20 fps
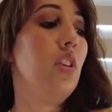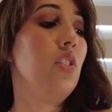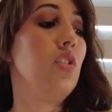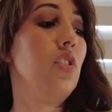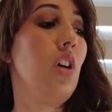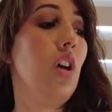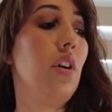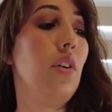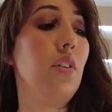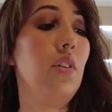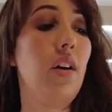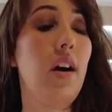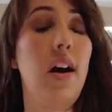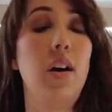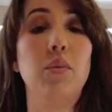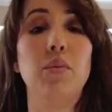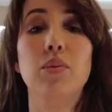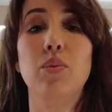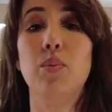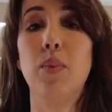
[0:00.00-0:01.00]
So
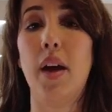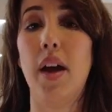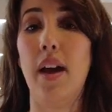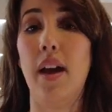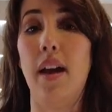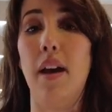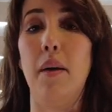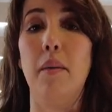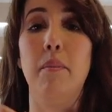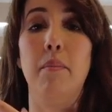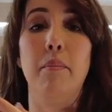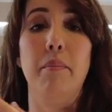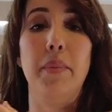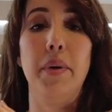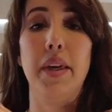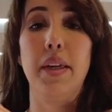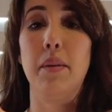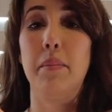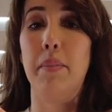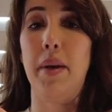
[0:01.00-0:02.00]
I would wear
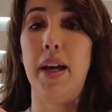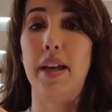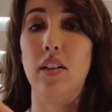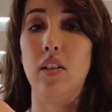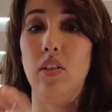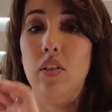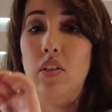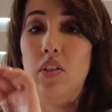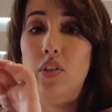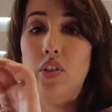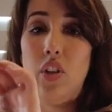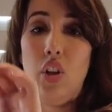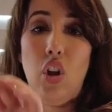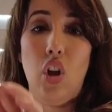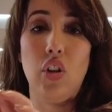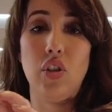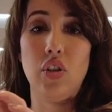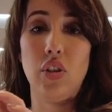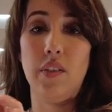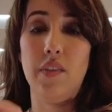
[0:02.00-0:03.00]
big bangles, a
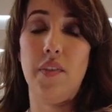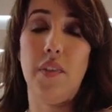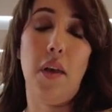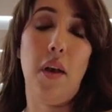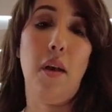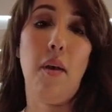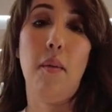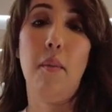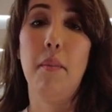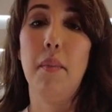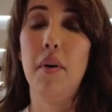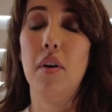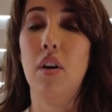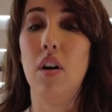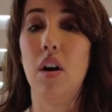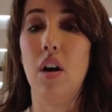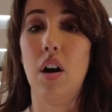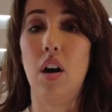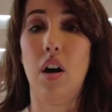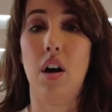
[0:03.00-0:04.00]
lot of them.
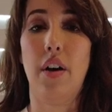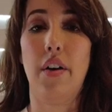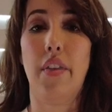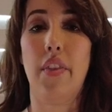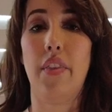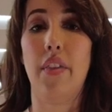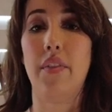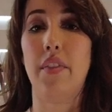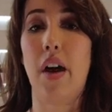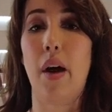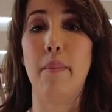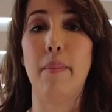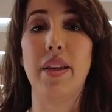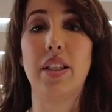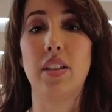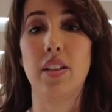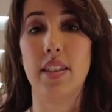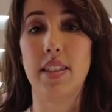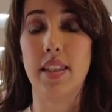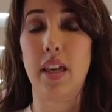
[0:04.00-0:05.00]
Uh, that
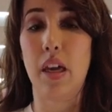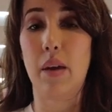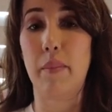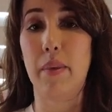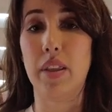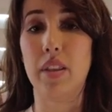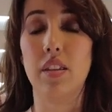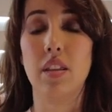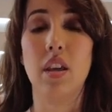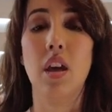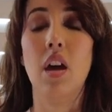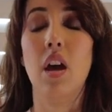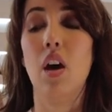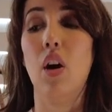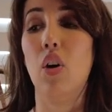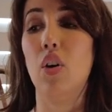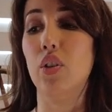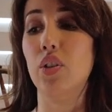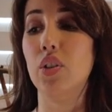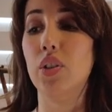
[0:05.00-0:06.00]
makes a statement.
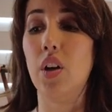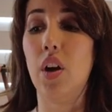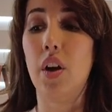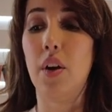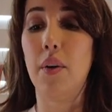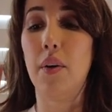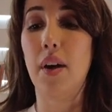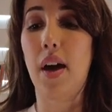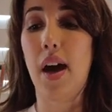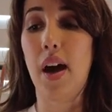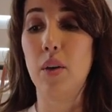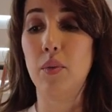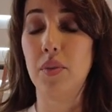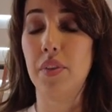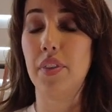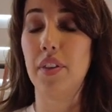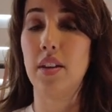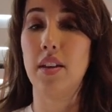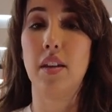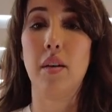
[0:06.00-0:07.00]
Also, I
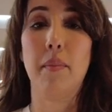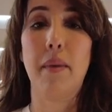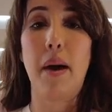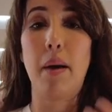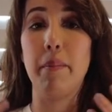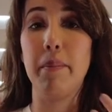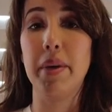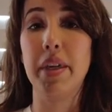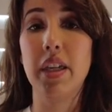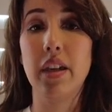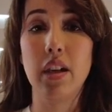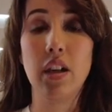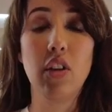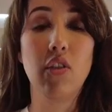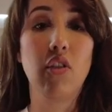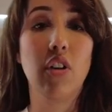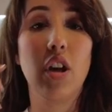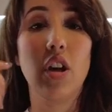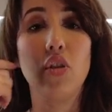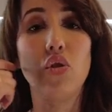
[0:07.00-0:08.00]
would think about big
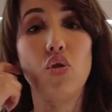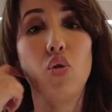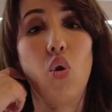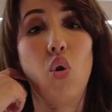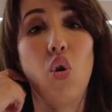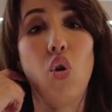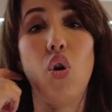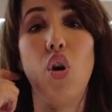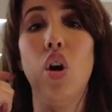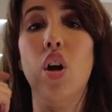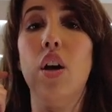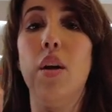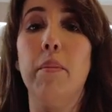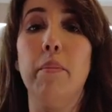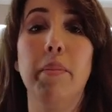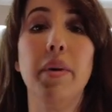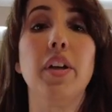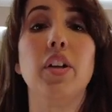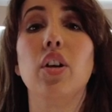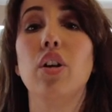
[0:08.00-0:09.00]
earrings or
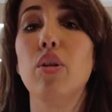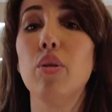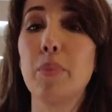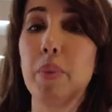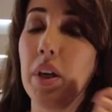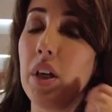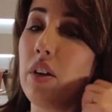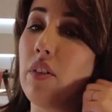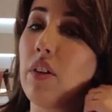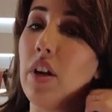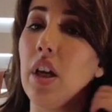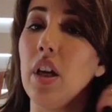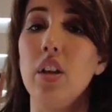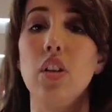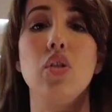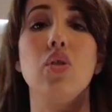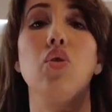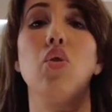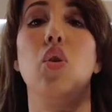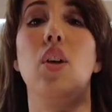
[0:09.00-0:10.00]
big hoop
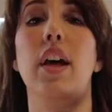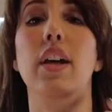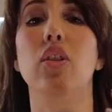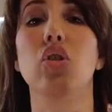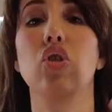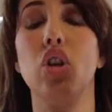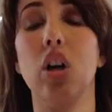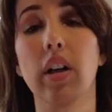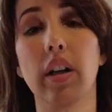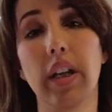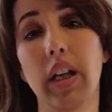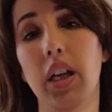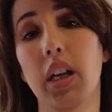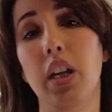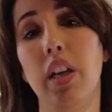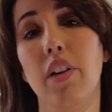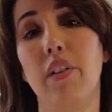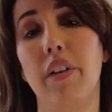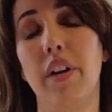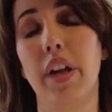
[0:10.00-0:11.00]
earrings or like chunky
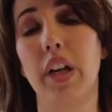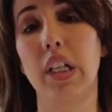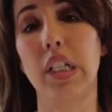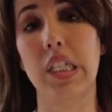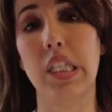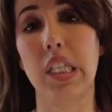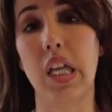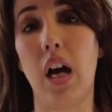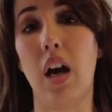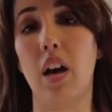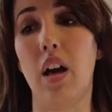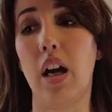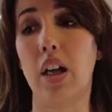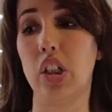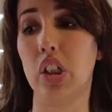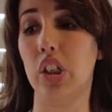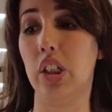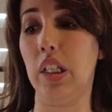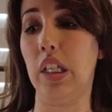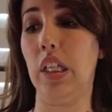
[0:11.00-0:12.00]
earrings that
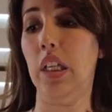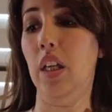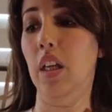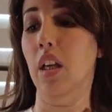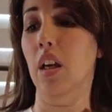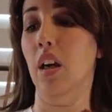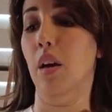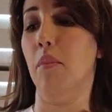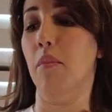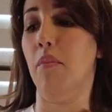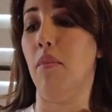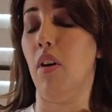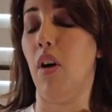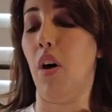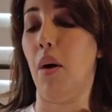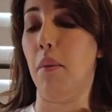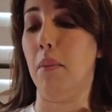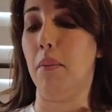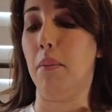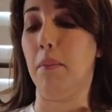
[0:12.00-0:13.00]
actually
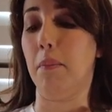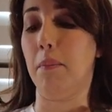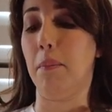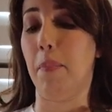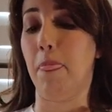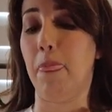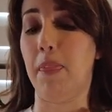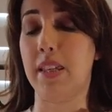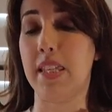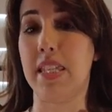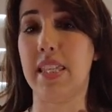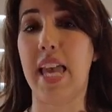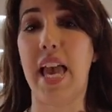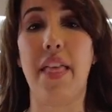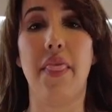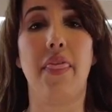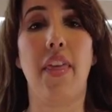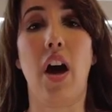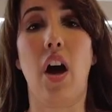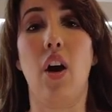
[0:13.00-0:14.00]
um,
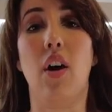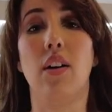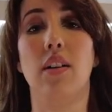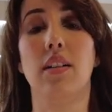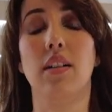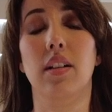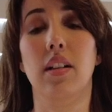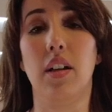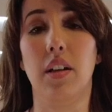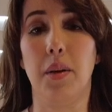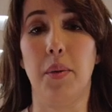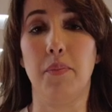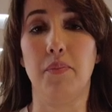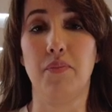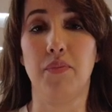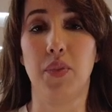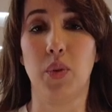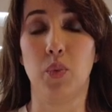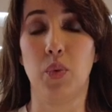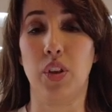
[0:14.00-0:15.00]
stand out um,
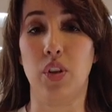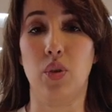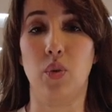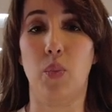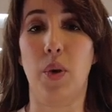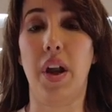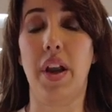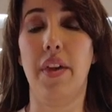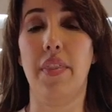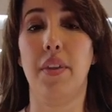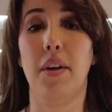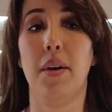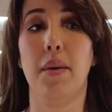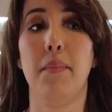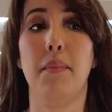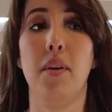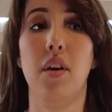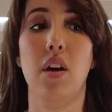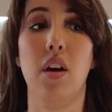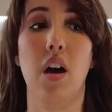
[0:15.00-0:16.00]
when you wear
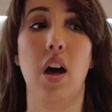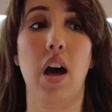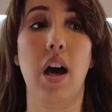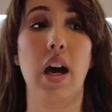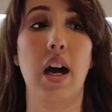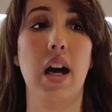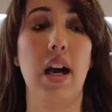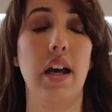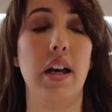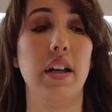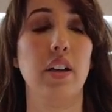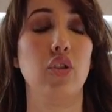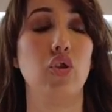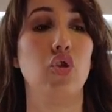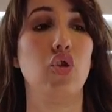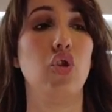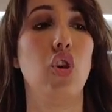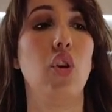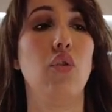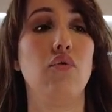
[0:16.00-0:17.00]
them. I
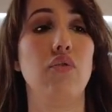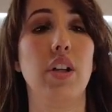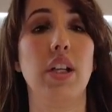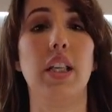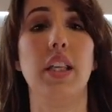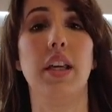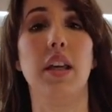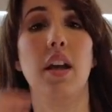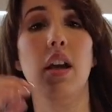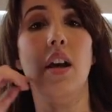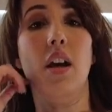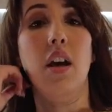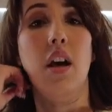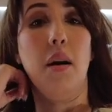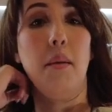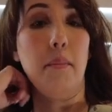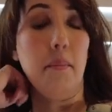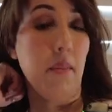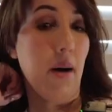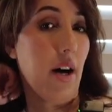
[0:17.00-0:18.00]
don't really
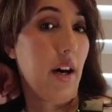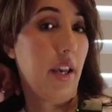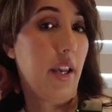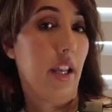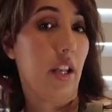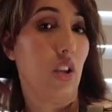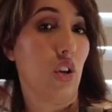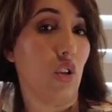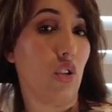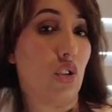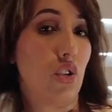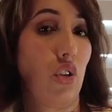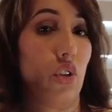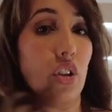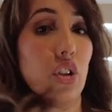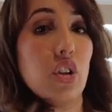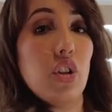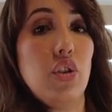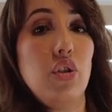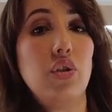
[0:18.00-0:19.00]
mind also
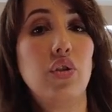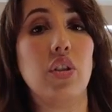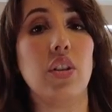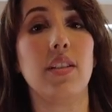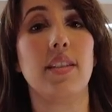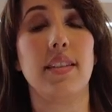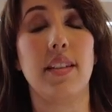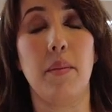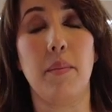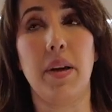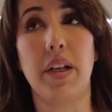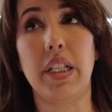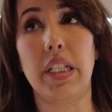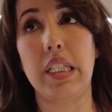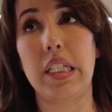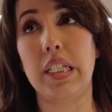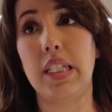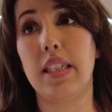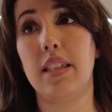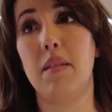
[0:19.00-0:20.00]
including some
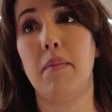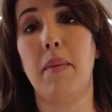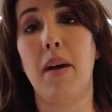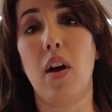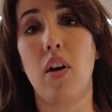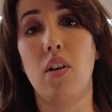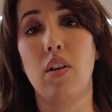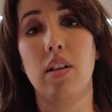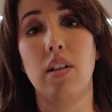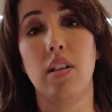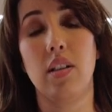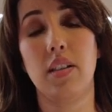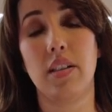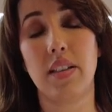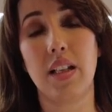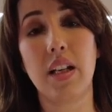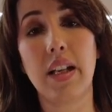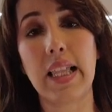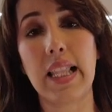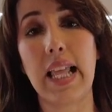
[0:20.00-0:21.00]
ideas about
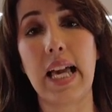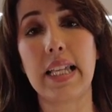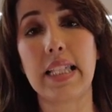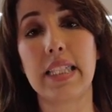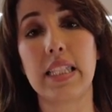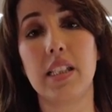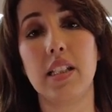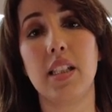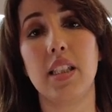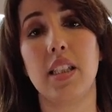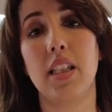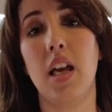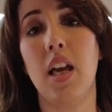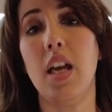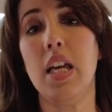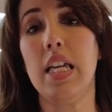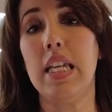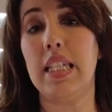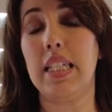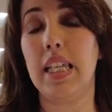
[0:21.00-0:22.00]
sunglasses.
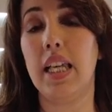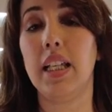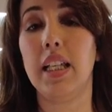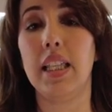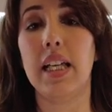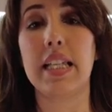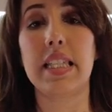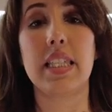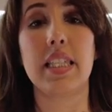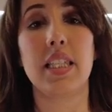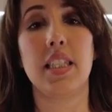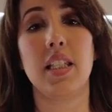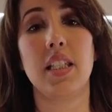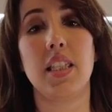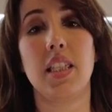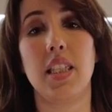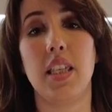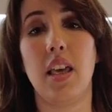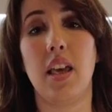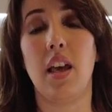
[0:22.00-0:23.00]
Sunglasses
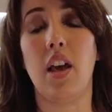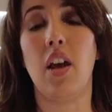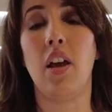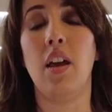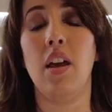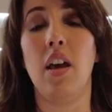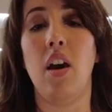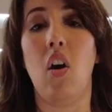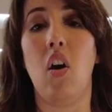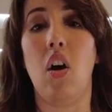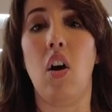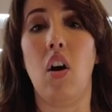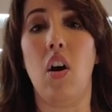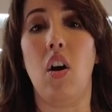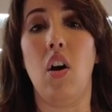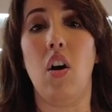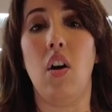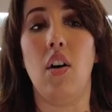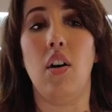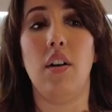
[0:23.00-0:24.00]
this year
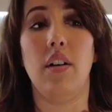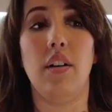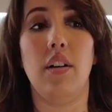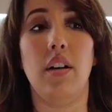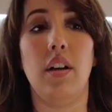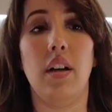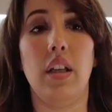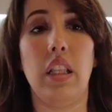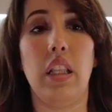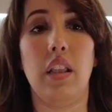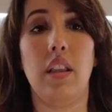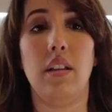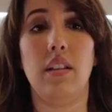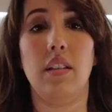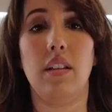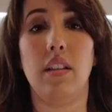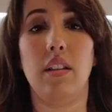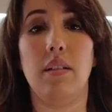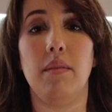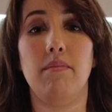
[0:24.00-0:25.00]
are
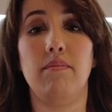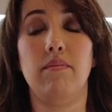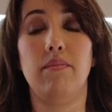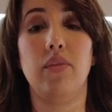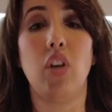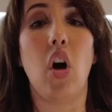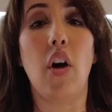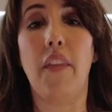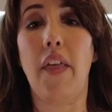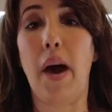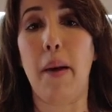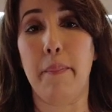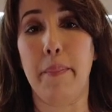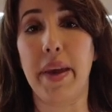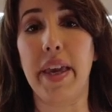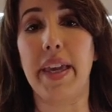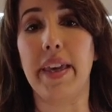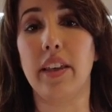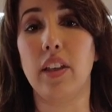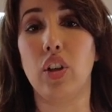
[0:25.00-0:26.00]
not that
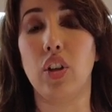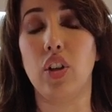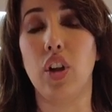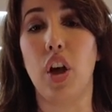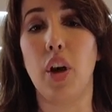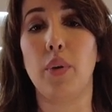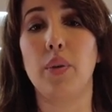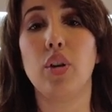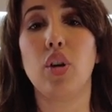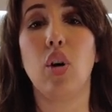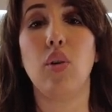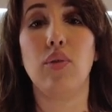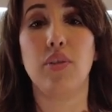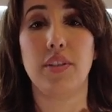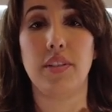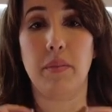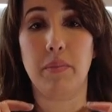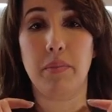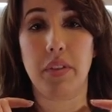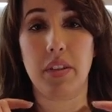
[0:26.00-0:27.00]
big, you know, you go
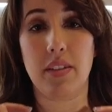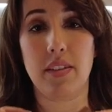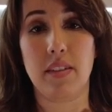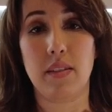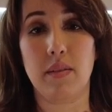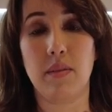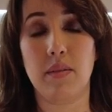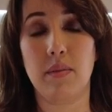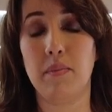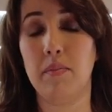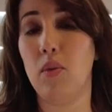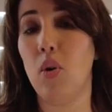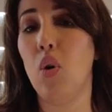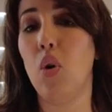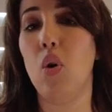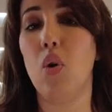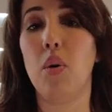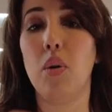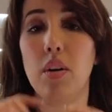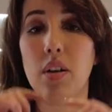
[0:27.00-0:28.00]
for something
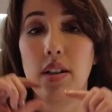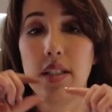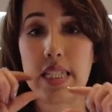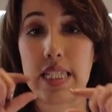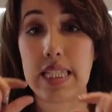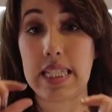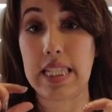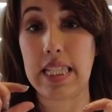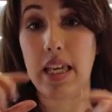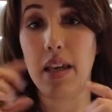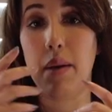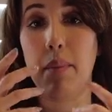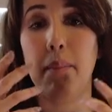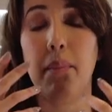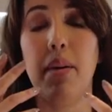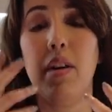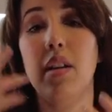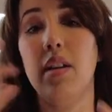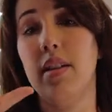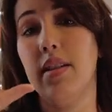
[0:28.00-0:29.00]
small,
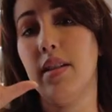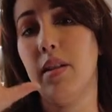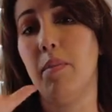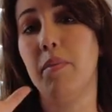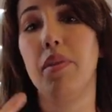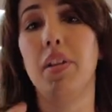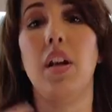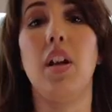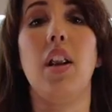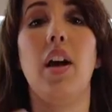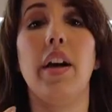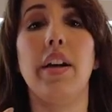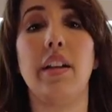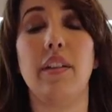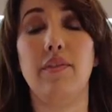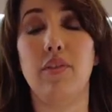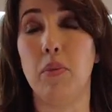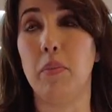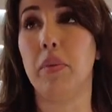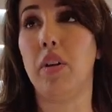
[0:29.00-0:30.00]
slim, something like
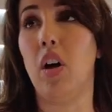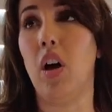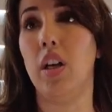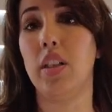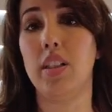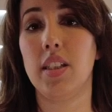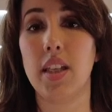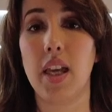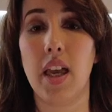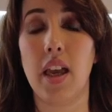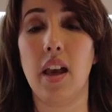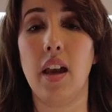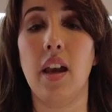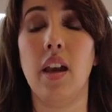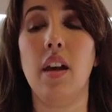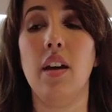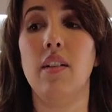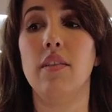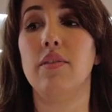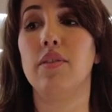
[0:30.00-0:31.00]
from Cartier,
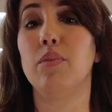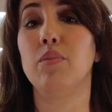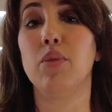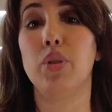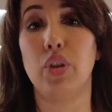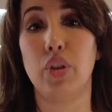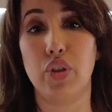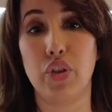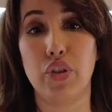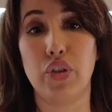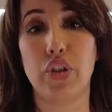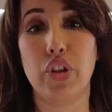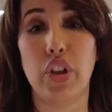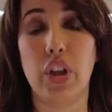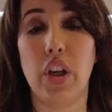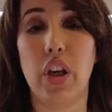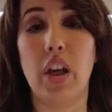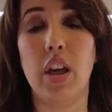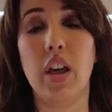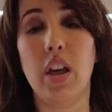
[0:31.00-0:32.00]
from
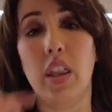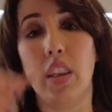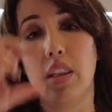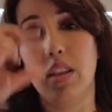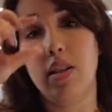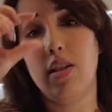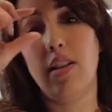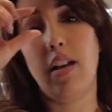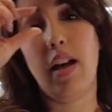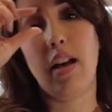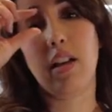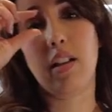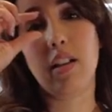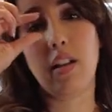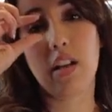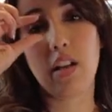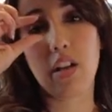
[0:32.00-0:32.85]
Gucci, these like